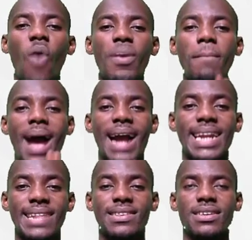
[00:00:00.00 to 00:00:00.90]
of a
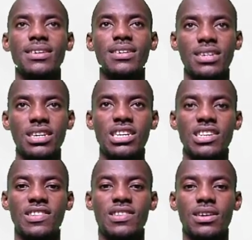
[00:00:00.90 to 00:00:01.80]
magnet
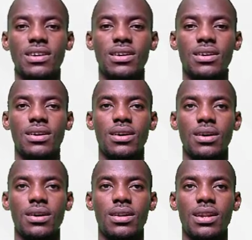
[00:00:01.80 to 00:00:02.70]
is
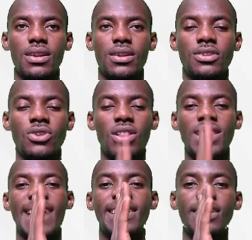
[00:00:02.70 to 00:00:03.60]
not
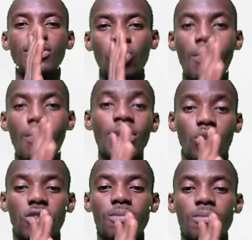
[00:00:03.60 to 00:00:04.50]
like the normal
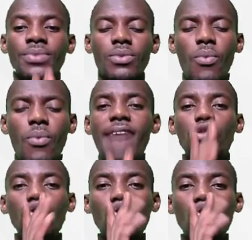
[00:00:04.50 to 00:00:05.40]
north. We
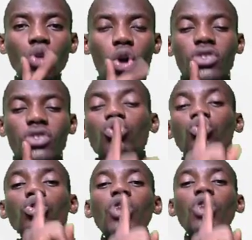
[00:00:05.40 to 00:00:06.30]
have true north.
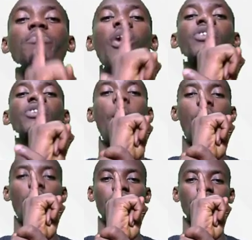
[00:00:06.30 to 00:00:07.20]
True north points
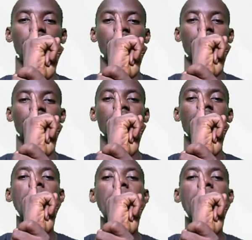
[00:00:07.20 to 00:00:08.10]
upward.
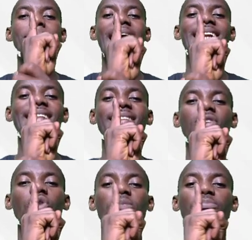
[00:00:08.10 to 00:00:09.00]
Magnetic
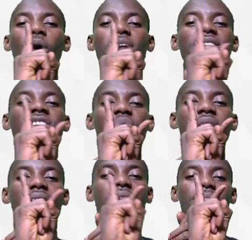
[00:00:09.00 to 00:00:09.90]
north points this
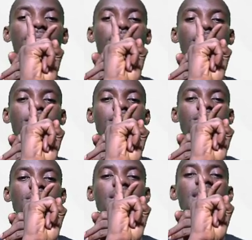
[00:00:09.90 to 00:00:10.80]
way.
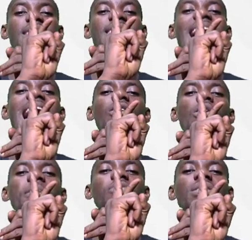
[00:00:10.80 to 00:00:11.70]
The angle
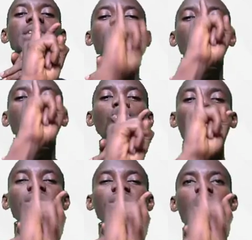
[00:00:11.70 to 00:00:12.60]
between the true
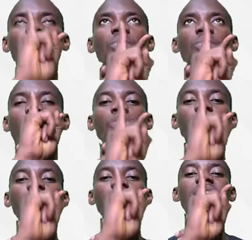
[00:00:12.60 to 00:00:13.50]
north of the
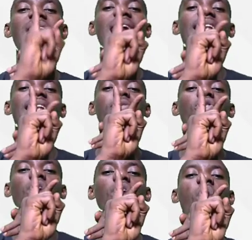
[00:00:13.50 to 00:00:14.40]
world and the
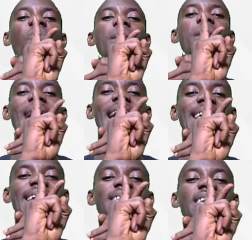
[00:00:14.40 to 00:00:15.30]
north of a
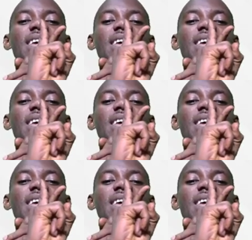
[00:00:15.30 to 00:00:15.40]
magnet